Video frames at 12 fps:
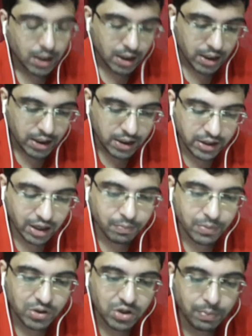here
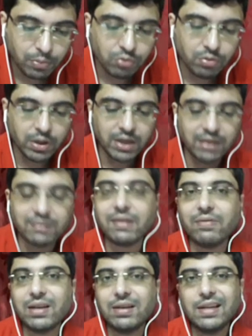bishop to
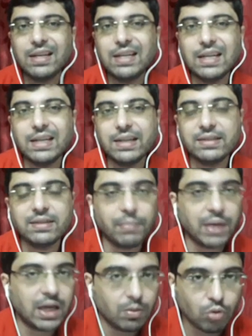e7 is a
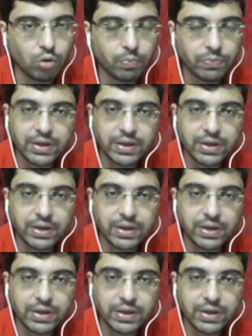main move.